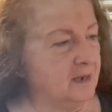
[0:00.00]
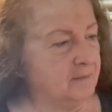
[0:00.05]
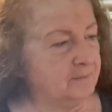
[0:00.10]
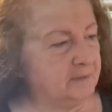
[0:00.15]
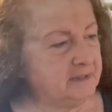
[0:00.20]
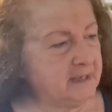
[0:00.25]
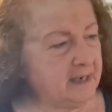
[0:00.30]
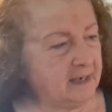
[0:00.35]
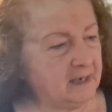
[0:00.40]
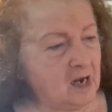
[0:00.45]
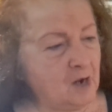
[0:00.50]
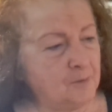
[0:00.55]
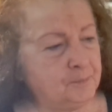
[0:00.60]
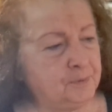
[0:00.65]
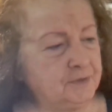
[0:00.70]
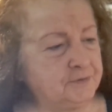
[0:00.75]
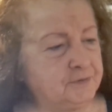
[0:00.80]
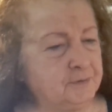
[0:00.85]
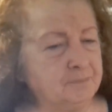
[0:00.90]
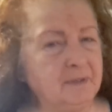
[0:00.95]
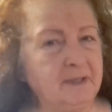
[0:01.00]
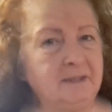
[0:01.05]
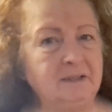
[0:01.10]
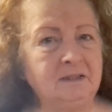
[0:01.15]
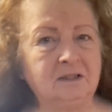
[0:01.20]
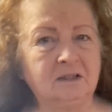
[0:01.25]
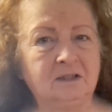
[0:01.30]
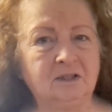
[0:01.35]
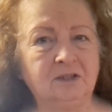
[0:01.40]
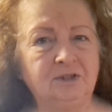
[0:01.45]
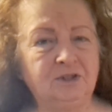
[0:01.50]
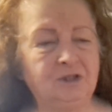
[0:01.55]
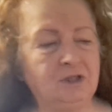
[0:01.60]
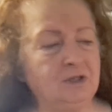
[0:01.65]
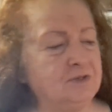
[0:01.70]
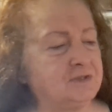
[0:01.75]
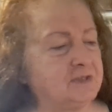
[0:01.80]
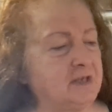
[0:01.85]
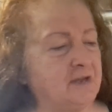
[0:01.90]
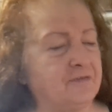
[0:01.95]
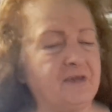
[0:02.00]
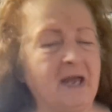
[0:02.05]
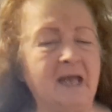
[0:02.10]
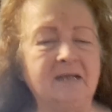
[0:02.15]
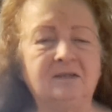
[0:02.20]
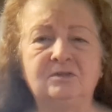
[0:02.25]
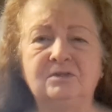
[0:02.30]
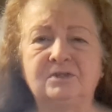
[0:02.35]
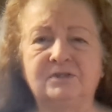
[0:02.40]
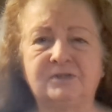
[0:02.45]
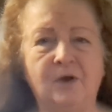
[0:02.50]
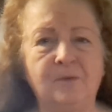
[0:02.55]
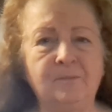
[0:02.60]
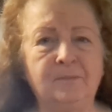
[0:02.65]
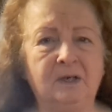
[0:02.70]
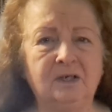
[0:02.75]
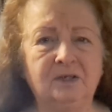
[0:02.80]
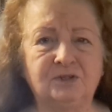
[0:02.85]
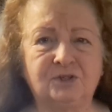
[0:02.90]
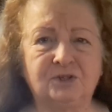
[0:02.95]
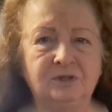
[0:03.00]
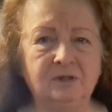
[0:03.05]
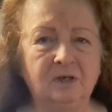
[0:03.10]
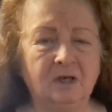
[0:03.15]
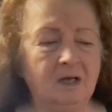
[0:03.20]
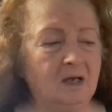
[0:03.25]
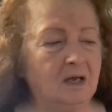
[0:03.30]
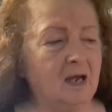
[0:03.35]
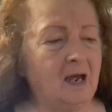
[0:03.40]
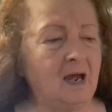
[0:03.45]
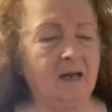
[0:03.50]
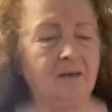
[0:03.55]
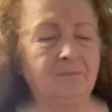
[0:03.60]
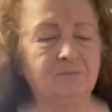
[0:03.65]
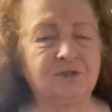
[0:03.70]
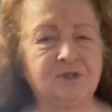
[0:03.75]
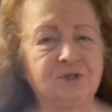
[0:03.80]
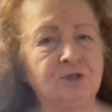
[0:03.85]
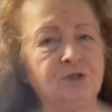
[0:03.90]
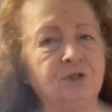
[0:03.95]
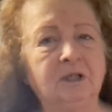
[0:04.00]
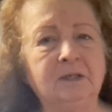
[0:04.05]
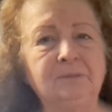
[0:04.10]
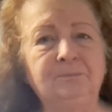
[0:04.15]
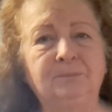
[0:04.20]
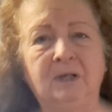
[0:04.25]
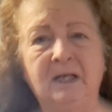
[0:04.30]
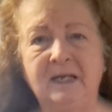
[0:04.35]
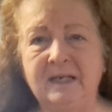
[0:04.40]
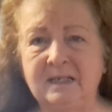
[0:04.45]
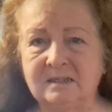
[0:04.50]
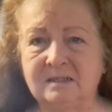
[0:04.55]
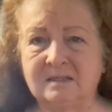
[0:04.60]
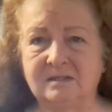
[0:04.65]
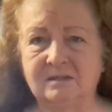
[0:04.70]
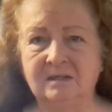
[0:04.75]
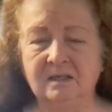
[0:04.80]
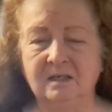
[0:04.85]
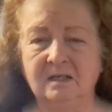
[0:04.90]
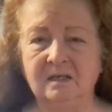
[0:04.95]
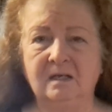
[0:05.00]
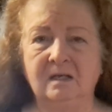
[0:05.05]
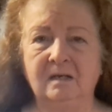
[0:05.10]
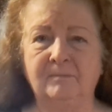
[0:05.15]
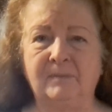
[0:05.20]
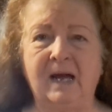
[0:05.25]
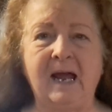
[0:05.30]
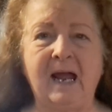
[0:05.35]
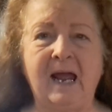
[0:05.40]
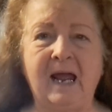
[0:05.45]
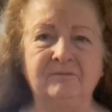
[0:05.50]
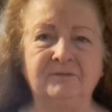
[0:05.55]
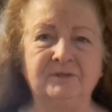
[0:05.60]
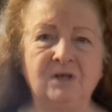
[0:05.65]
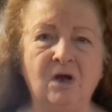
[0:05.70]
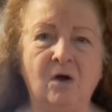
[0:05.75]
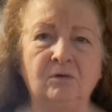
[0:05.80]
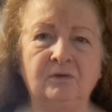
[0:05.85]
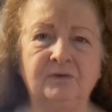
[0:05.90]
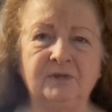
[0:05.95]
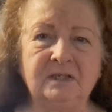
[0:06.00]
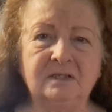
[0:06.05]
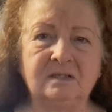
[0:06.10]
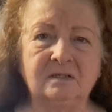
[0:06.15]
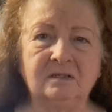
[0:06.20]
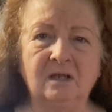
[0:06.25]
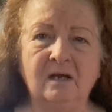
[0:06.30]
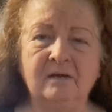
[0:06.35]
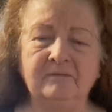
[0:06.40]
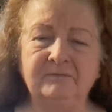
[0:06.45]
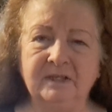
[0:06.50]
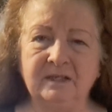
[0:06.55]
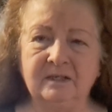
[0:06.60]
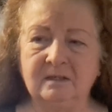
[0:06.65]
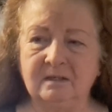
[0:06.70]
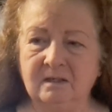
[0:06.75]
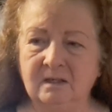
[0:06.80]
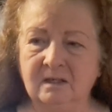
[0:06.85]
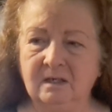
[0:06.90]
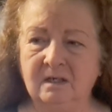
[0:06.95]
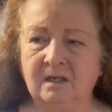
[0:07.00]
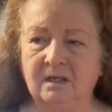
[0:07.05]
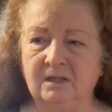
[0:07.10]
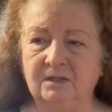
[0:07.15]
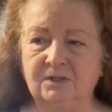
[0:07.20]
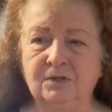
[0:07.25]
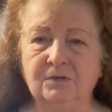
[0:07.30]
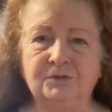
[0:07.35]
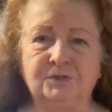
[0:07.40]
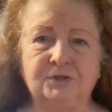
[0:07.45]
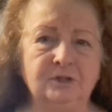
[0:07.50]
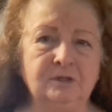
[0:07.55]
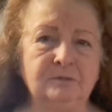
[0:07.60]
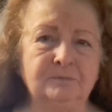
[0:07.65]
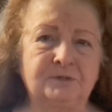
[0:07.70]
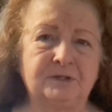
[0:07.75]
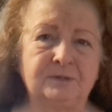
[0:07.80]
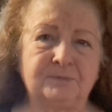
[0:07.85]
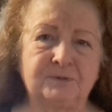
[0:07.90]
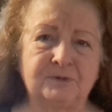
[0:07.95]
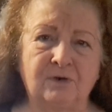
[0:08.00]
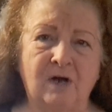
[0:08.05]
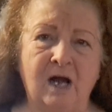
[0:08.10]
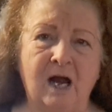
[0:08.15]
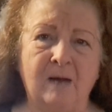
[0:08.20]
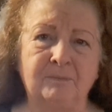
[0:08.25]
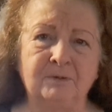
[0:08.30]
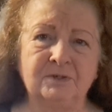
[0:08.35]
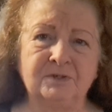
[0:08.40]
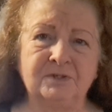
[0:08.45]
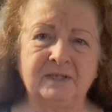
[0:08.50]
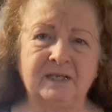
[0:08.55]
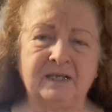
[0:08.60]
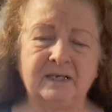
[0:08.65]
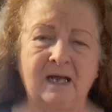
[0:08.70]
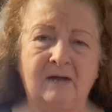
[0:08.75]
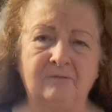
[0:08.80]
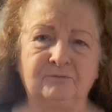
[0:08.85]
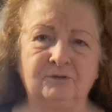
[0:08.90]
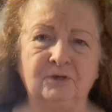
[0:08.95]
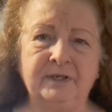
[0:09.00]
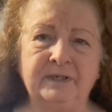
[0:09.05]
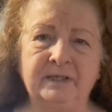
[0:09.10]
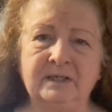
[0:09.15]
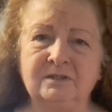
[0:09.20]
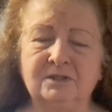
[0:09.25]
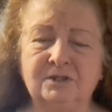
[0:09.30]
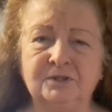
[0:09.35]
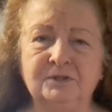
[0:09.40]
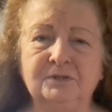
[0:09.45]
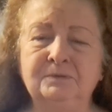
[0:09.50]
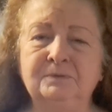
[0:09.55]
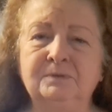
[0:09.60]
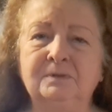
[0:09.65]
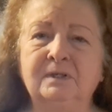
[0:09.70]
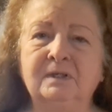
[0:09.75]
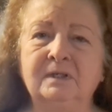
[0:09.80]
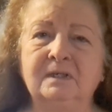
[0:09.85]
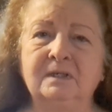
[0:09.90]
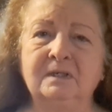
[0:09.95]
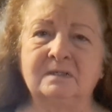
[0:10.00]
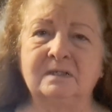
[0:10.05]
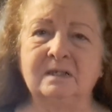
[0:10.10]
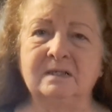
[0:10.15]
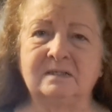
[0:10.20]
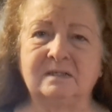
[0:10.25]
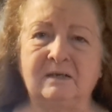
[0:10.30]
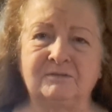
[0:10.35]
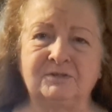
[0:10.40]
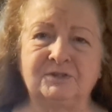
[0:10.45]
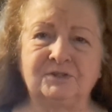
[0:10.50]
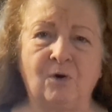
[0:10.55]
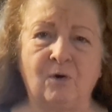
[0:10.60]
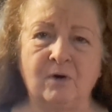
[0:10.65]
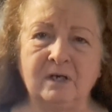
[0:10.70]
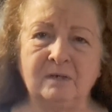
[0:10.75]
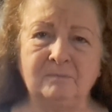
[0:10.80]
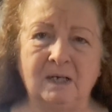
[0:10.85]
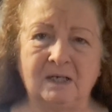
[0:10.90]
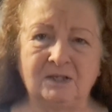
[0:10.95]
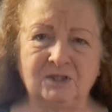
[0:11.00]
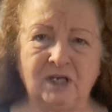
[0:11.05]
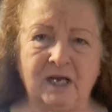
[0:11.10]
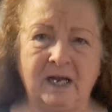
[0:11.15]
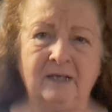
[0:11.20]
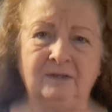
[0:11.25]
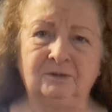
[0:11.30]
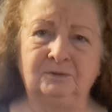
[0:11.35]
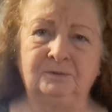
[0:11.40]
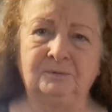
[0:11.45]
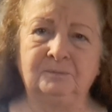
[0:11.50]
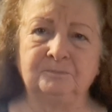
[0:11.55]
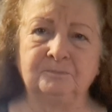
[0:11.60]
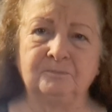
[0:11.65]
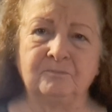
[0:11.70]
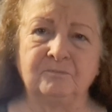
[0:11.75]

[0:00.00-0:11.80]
but yeah, I'll put the money to good use. I thank you so much. I am surely blessed by having all these loving YouTube subscribers that I've run into since I've started my channel.